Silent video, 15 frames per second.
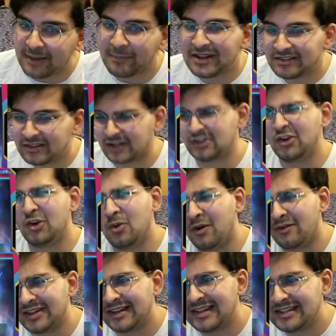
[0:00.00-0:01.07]
it's like a 2 of
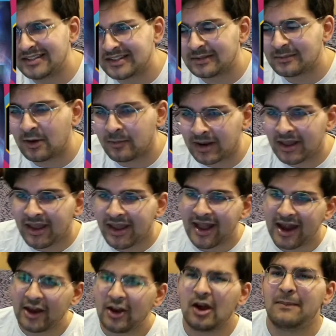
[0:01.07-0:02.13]
at least at the moment,
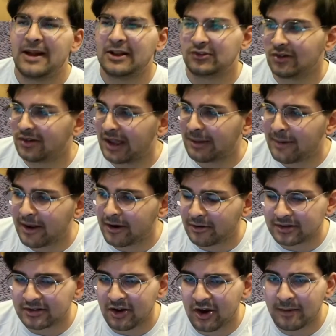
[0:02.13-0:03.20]
and I imagine it'll get better in
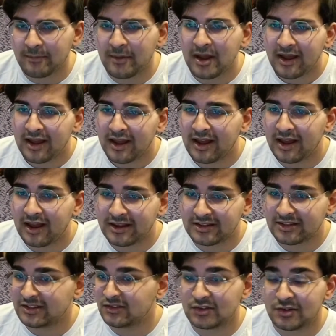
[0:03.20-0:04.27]
time.
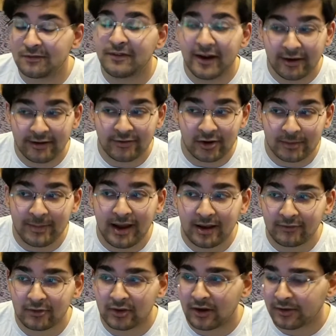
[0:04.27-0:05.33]
It's just a very, very
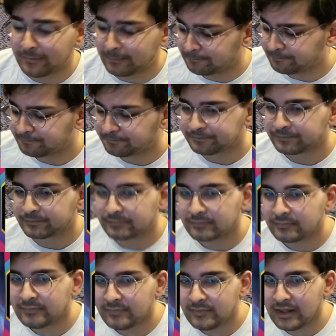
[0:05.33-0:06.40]
powerful card.
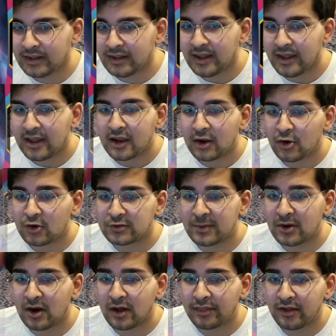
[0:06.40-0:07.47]
Cosmo
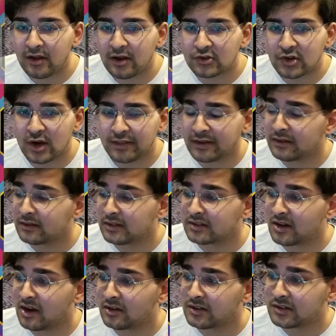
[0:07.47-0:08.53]
Carthage, I think this
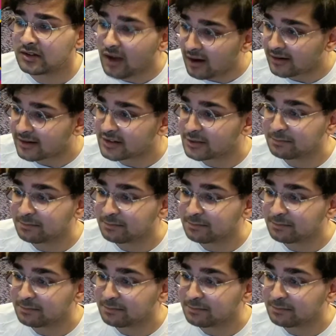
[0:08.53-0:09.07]
card sucks.